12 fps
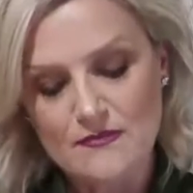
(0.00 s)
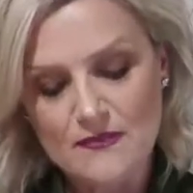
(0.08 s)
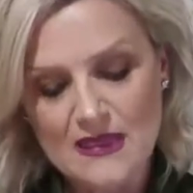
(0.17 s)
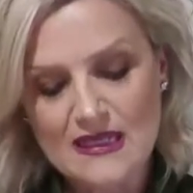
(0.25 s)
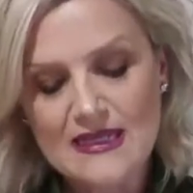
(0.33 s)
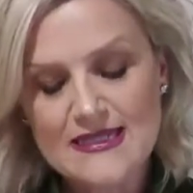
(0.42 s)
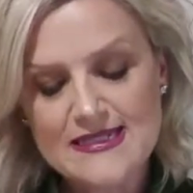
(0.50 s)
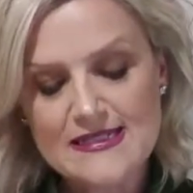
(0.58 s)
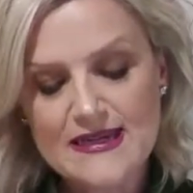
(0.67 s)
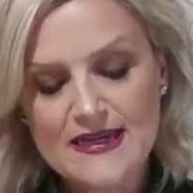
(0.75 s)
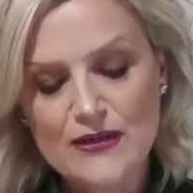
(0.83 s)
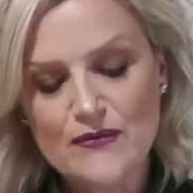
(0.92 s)
let's
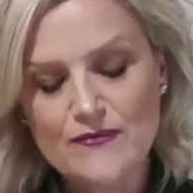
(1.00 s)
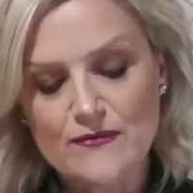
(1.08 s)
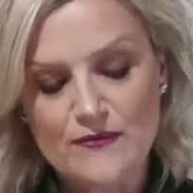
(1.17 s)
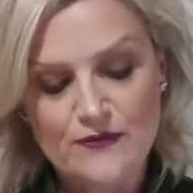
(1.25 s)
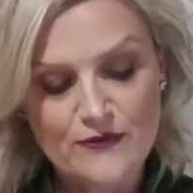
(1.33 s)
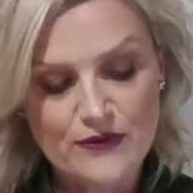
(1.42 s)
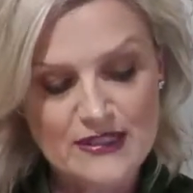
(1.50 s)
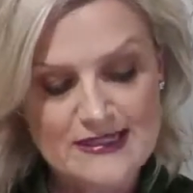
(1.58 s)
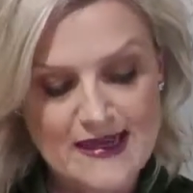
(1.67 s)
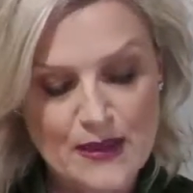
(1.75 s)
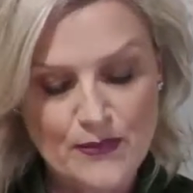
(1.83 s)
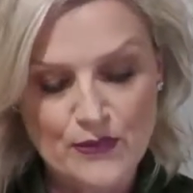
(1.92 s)
say, for
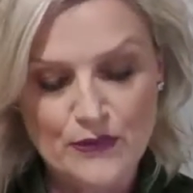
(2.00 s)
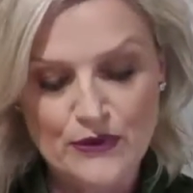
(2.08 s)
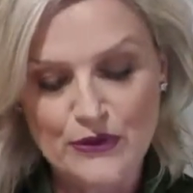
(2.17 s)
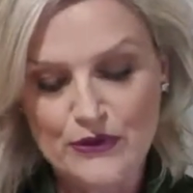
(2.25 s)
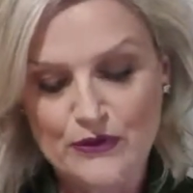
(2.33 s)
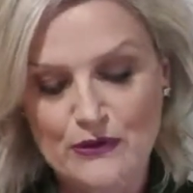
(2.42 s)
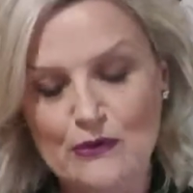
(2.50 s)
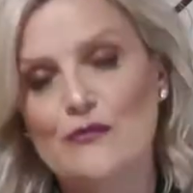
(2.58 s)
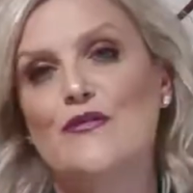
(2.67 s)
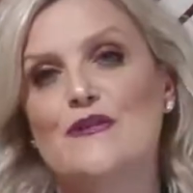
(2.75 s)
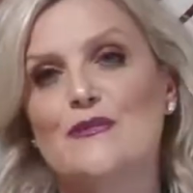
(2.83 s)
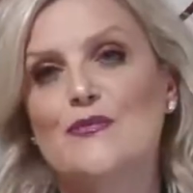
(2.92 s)
example, you could look
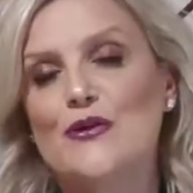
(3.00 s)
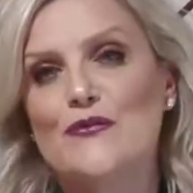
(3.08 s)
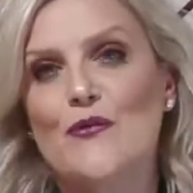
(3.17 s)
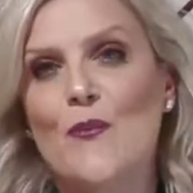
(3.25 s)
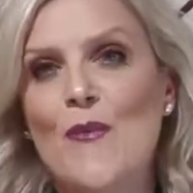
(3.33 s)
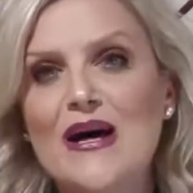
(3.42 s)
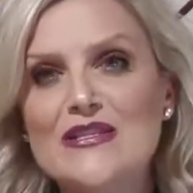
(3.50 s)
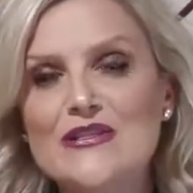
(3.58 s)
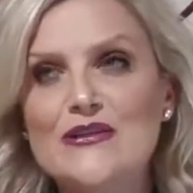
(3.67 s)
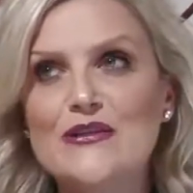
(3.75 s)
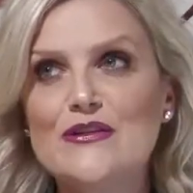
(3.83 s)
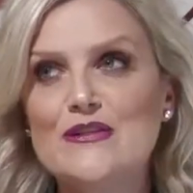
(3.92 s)
for some beautiful
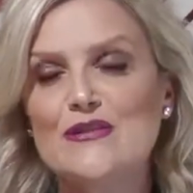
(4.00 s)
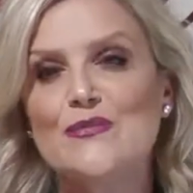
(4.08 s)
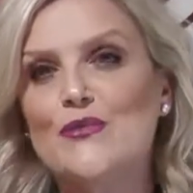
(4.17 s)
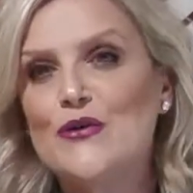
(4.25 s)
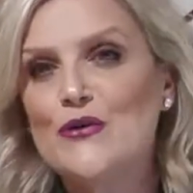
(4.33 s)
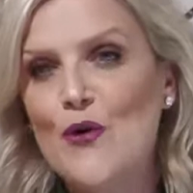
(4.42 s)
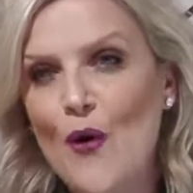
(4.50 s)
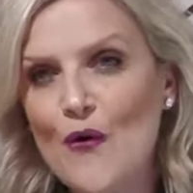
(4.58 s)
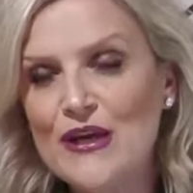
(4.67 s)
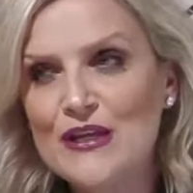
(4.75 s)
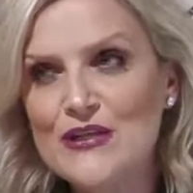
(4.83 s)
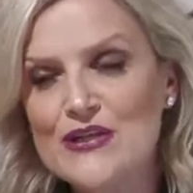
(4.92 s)
mustard, some burnt
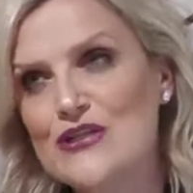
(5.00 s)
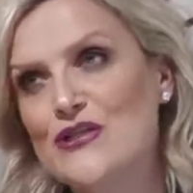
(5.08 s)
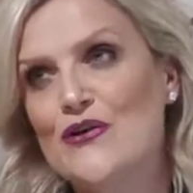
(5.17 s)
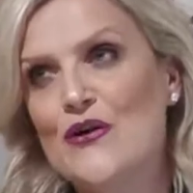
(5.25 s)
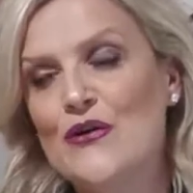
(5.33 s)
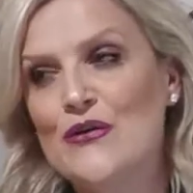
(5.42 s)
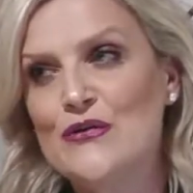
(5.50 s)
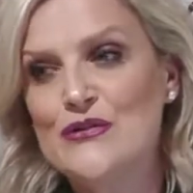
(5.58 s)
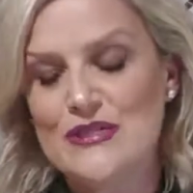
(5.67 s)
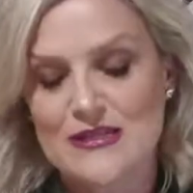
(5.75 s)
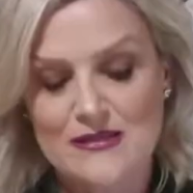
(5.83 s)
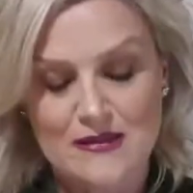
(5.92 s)
orange tones,